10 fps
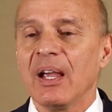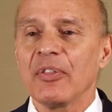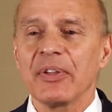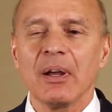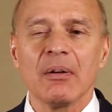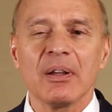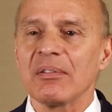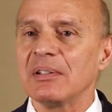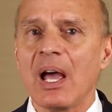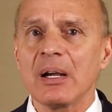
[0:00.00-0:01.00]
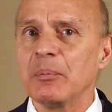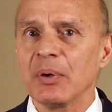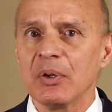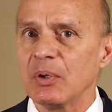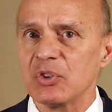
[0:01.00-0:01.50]
Healthcare is not a
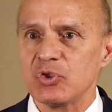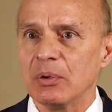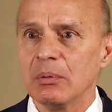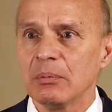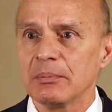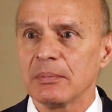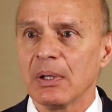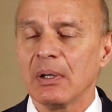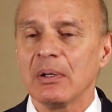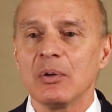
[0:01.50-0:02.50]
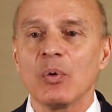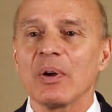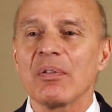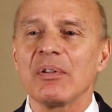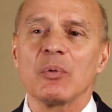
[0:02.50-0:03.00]
blue issue,
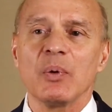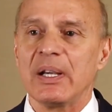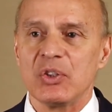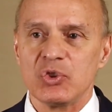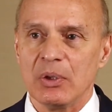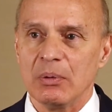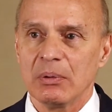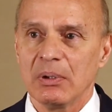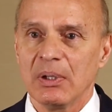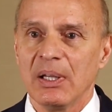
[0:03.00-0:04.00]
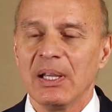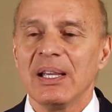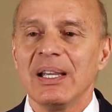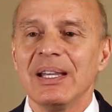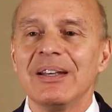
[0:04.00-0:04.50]
nor is it a red issue.
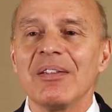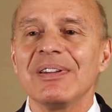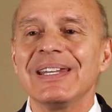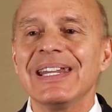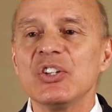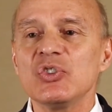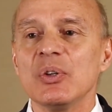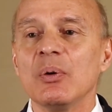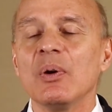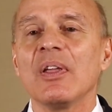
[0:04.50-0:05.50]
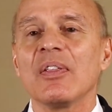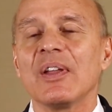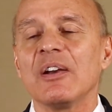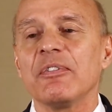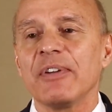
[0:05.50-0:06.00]
It is an issue
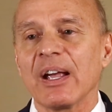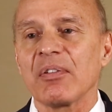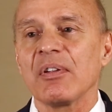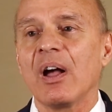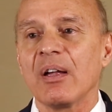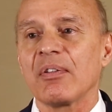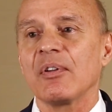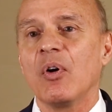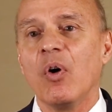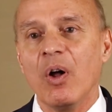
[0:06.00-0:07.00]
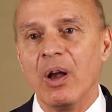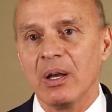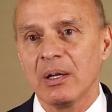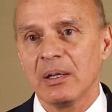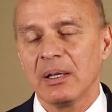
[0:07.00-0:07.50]
that affects us
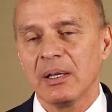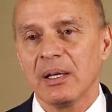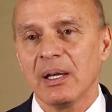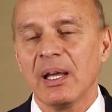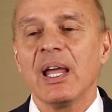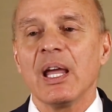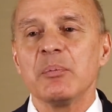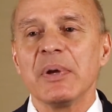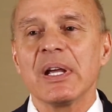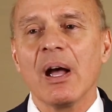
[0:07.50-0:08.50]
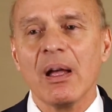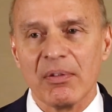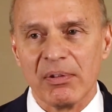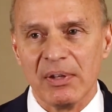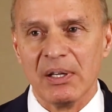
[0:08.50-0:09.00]
all. And
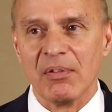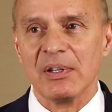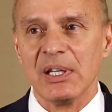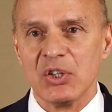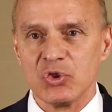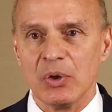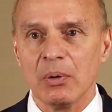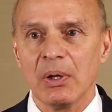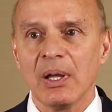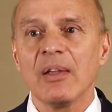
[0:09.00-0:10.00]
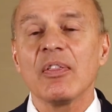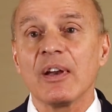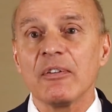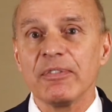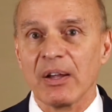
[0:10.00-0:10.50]
because it is an issue
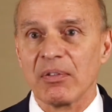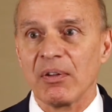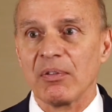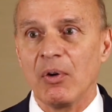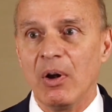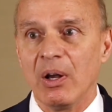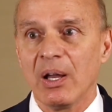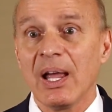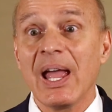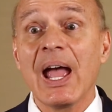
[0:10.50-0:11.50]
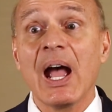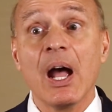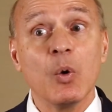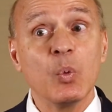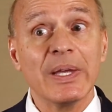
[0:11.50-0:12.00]
that affects us all,
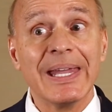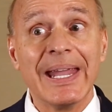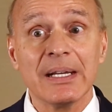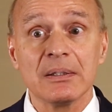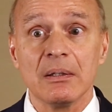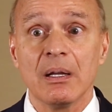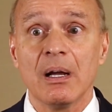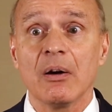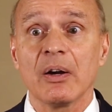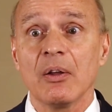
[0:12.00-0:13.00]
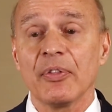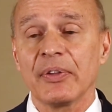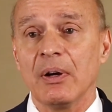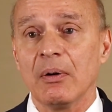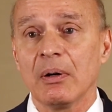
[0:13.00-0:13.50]
how we handle our
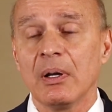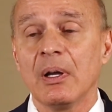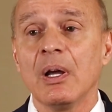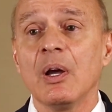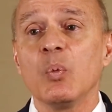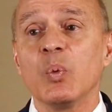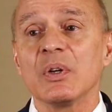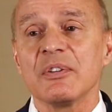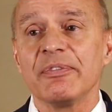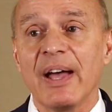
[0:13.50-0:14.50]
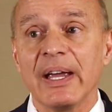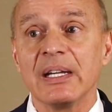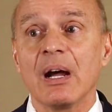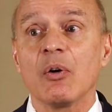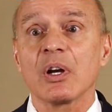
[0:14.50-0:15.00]
healthcare will
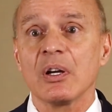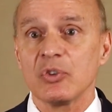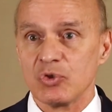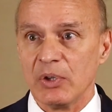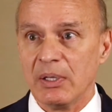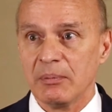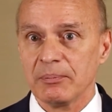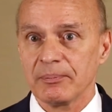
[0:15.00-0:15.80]
define our country.